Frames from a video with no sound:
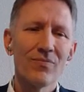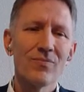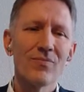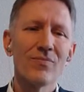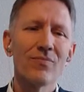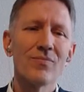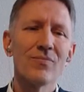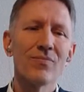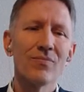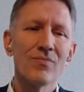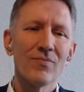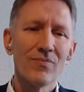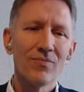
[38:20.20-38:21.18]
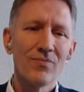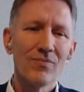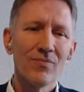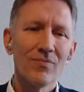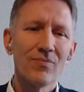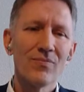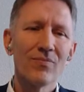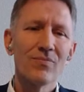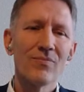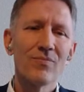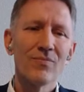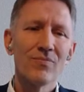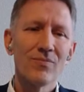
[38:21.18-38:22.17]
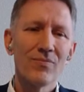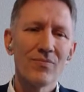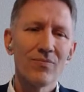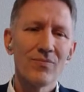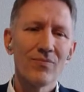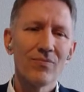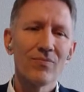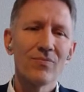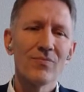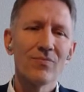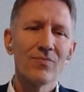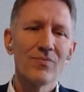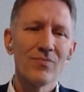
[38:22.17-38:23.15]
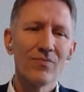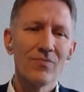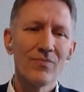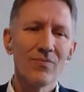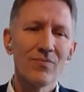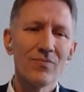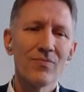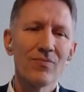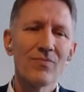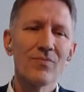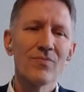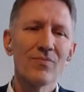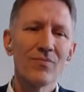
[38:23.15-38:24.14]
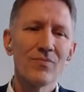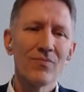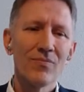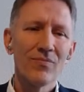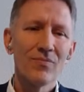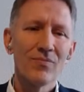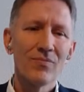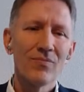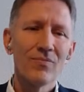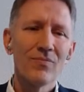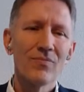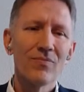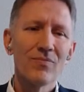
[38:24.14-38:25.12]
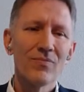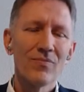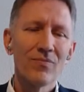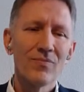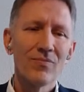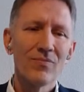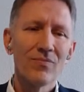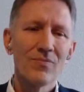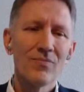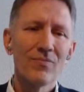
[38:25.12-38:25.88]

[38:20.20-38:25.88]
The person shown says nothing.